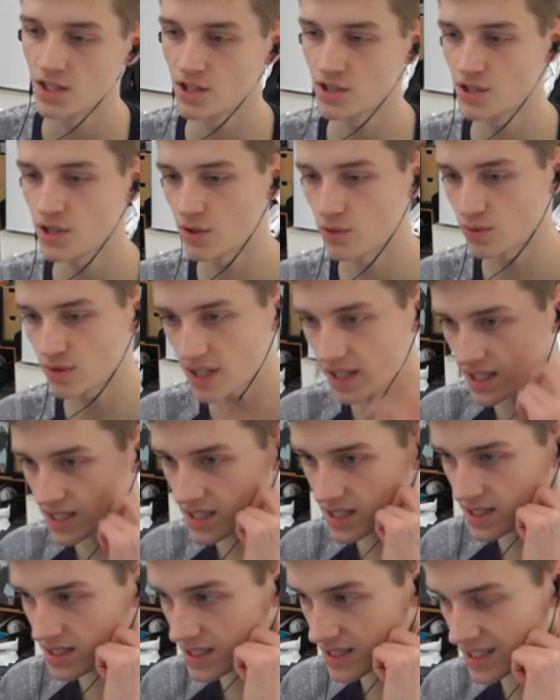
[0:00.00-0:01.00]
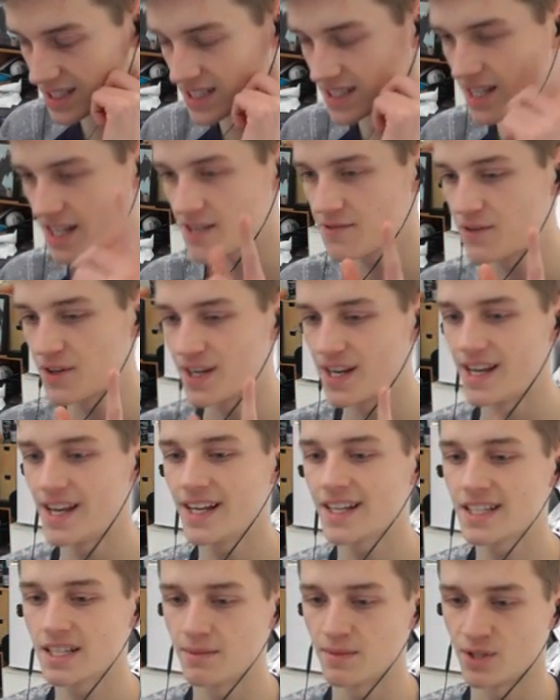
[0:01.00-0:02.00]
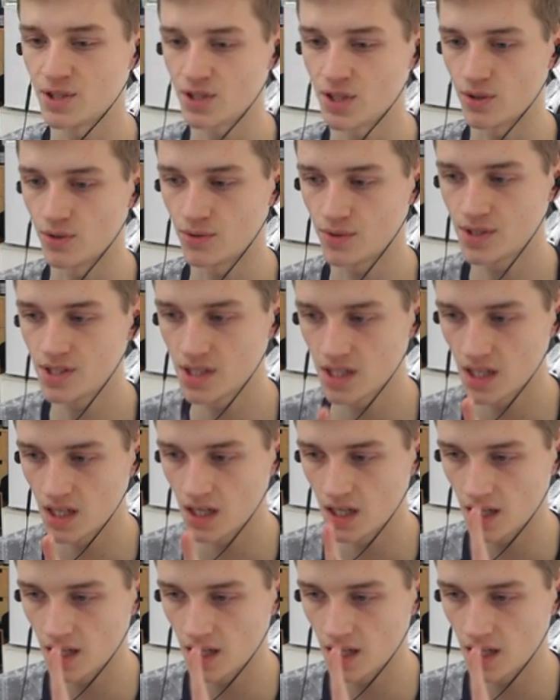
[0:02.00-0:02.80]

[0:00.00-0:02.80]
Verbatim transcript: so that is the stage for the next episode.